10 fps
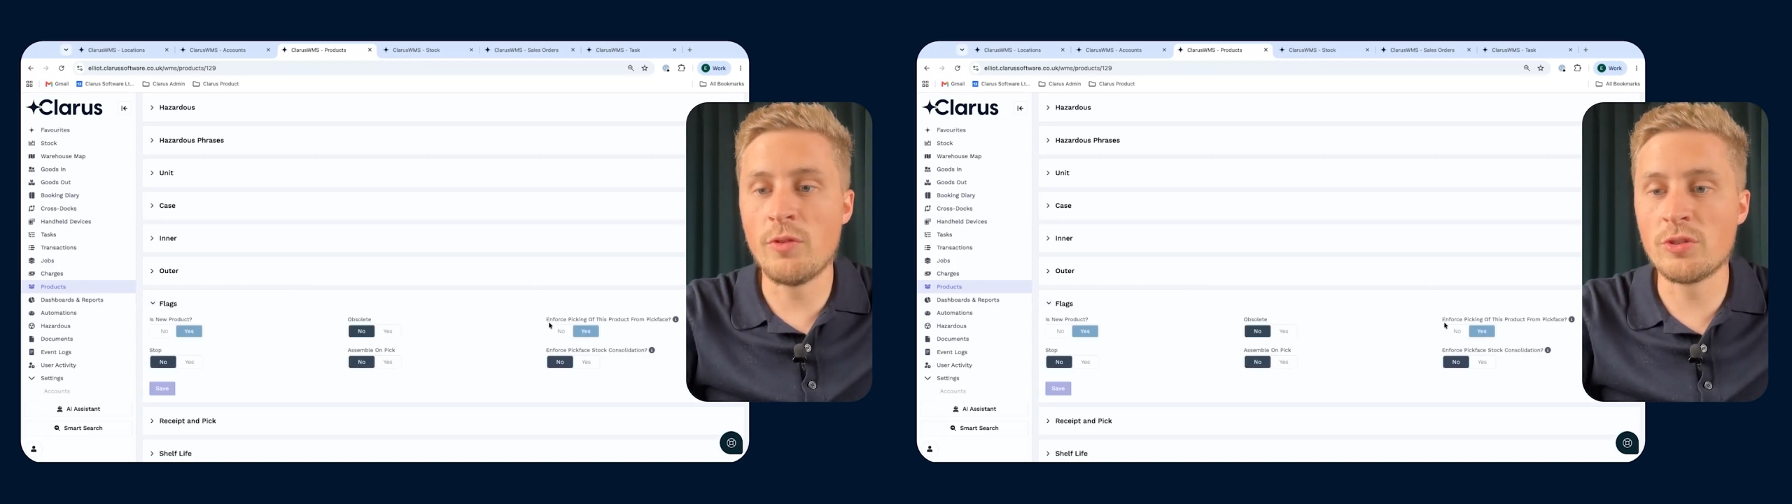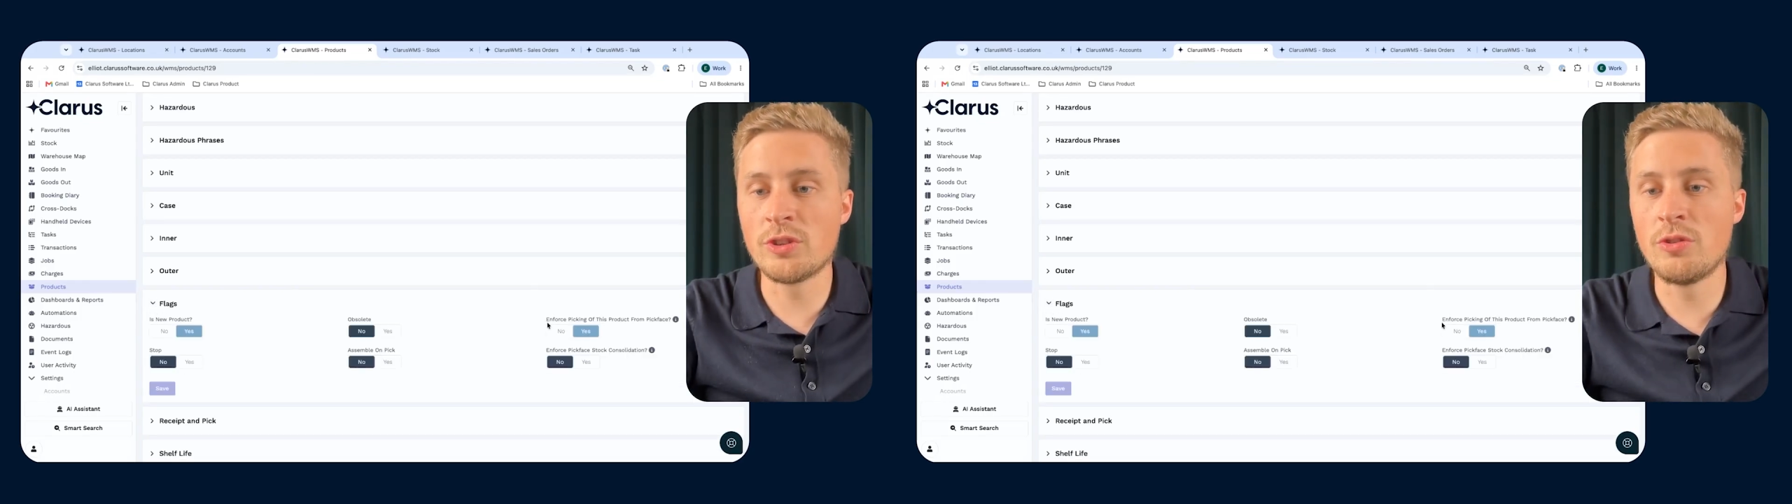
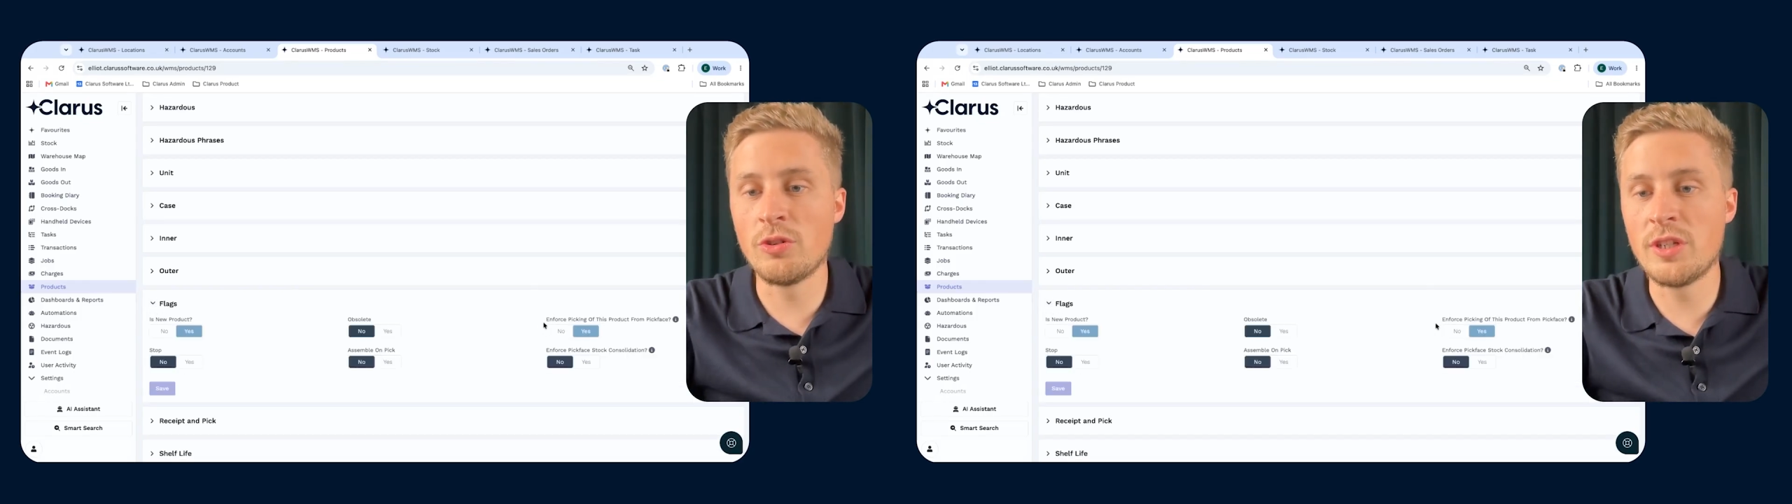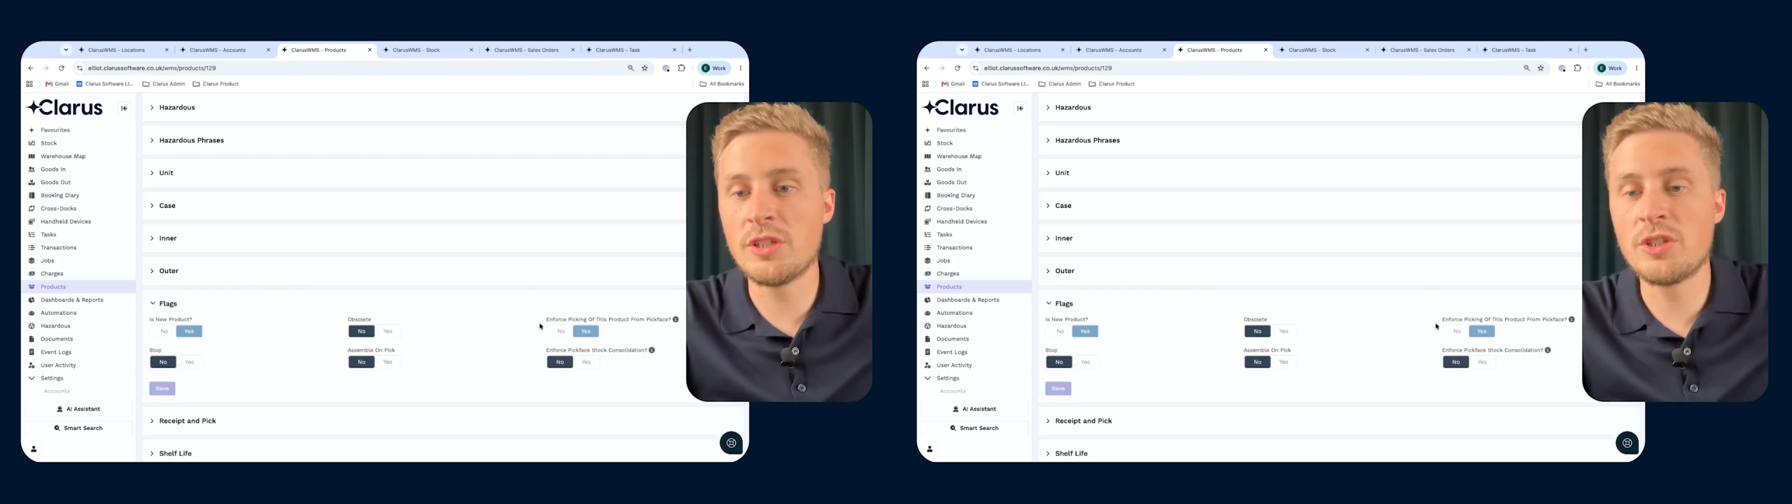also
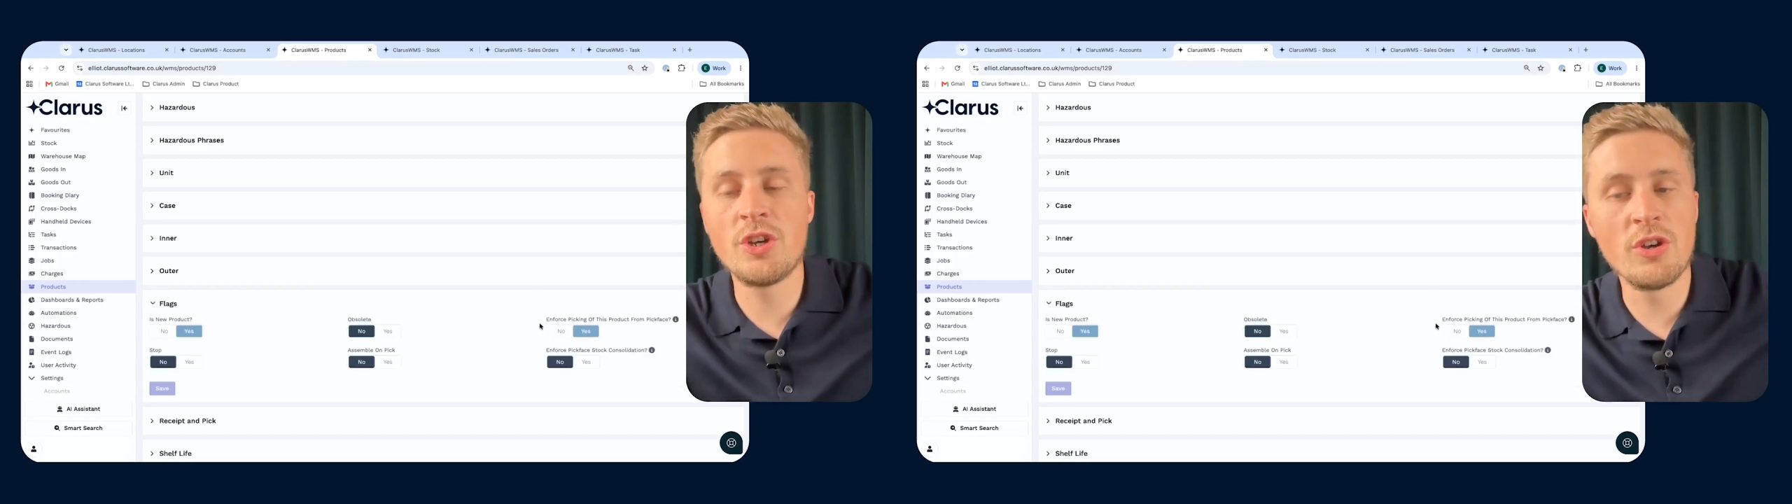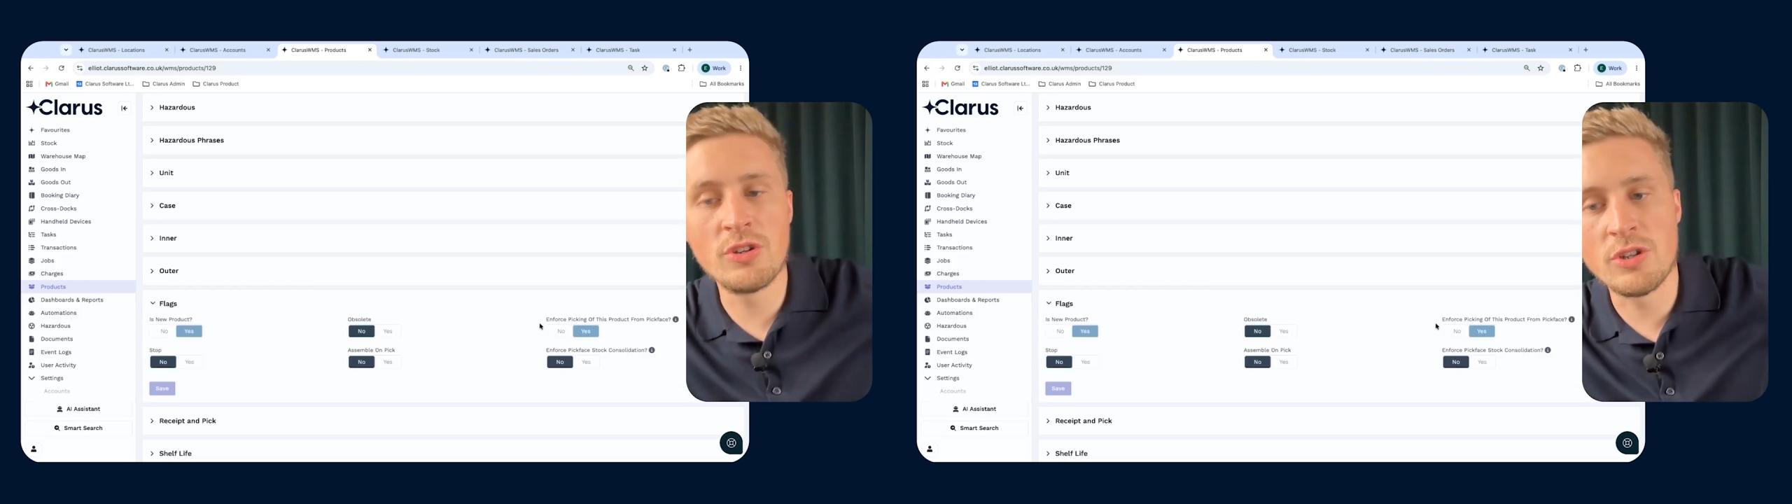done is
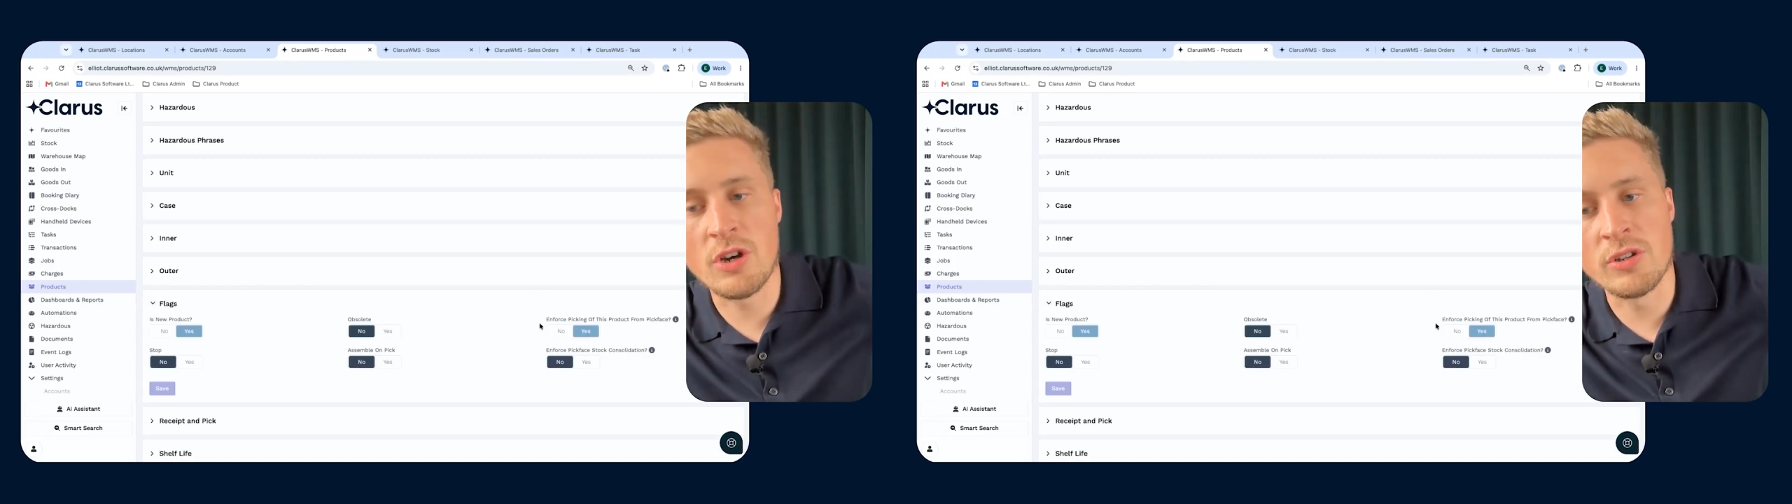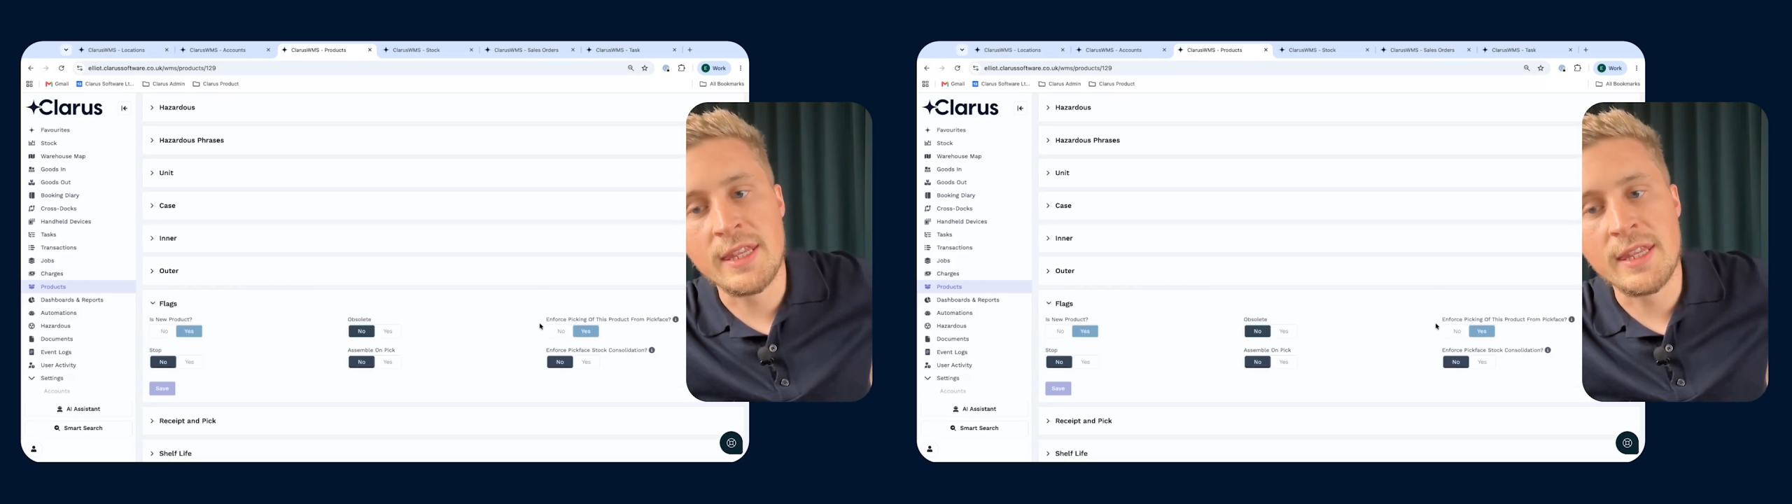turned on